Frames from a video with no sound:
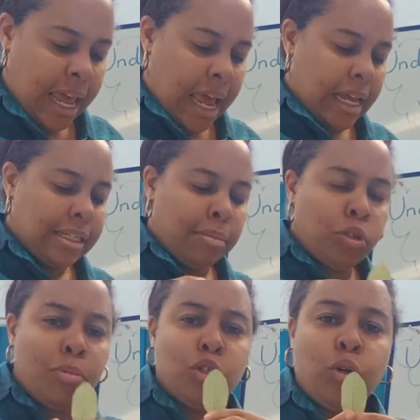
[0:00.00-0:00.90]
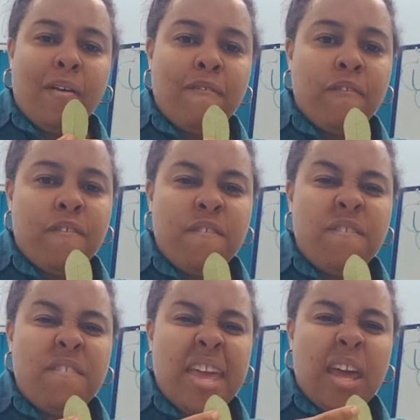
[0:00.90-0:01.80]
And sometimes you can
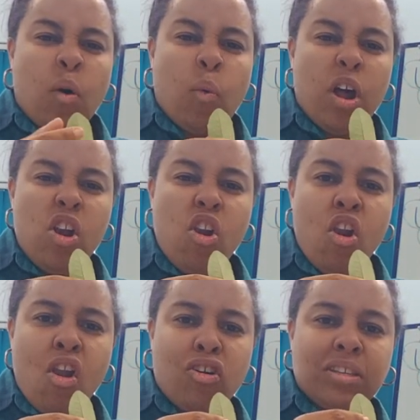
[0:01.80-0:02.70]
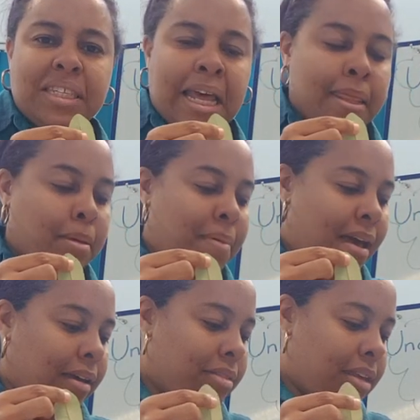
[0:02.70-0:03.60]
feel lots at the
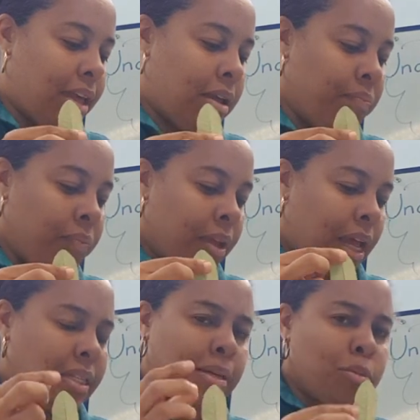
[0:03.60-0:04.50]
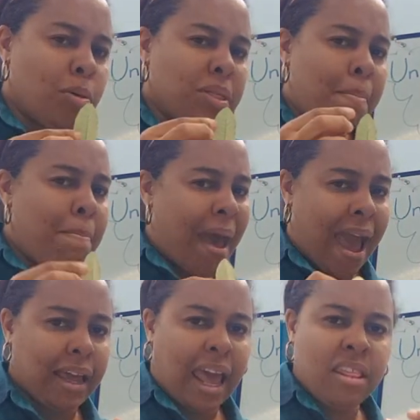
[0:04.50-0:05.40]
back there. And sometimes the
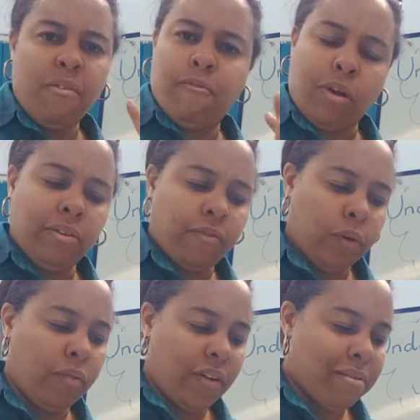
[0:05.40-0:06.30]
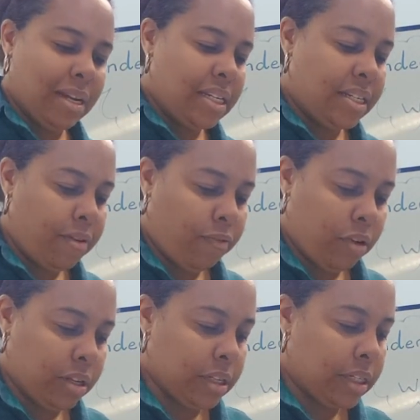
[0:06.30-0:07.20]
back and the front feel very
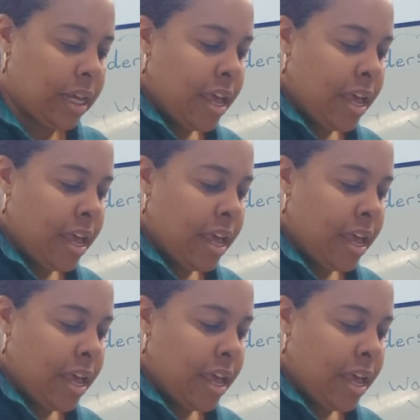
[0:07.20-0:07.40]
different.